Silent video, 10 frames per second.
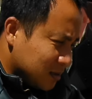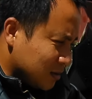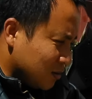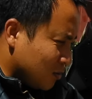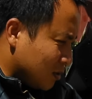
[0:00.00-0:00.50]

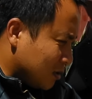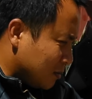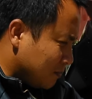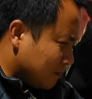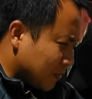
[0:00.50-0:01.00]
So
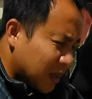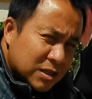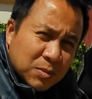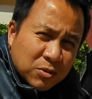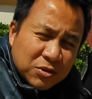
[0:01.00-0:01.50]
I
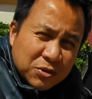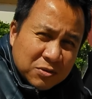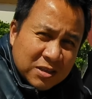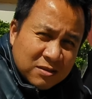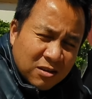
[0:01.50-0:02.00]
supposed to do
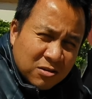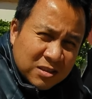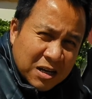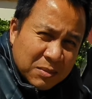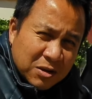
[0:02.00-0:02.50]
this a long
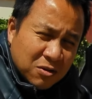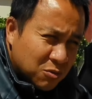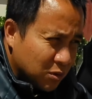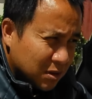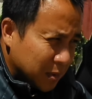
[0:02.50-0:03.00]
time ago
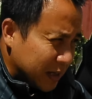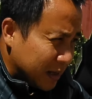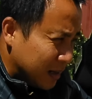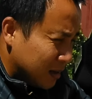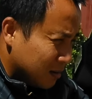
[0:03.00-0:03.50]
when the
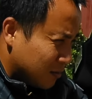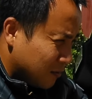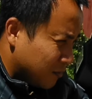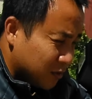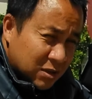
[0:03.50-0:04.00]
beginning
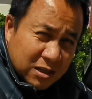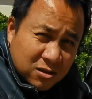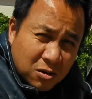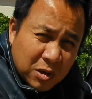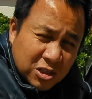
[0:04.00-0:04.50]
when first I
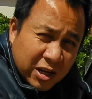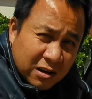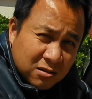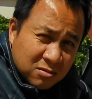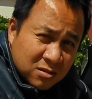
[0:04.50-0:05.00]
started my
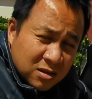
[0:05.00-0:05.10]
channel,